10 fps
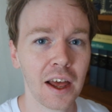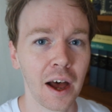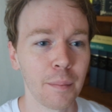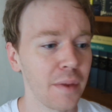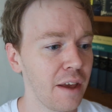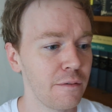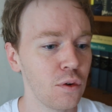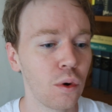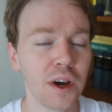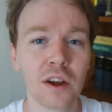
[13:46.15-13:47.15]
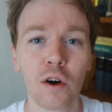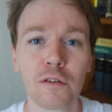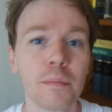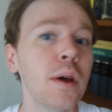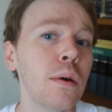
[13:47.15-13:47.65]
If you're in an
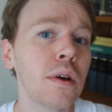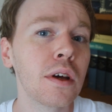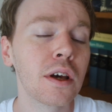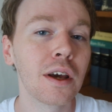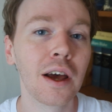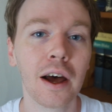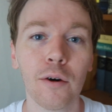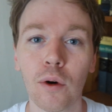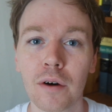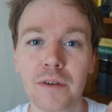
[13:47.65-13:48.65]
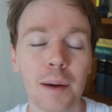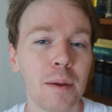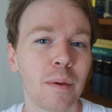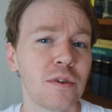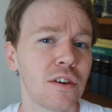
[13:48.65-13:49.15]
off mood, or a
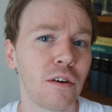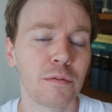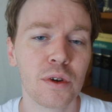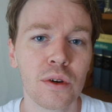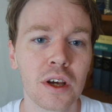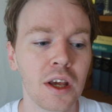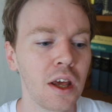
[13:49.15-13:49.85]
family member's in an off mood,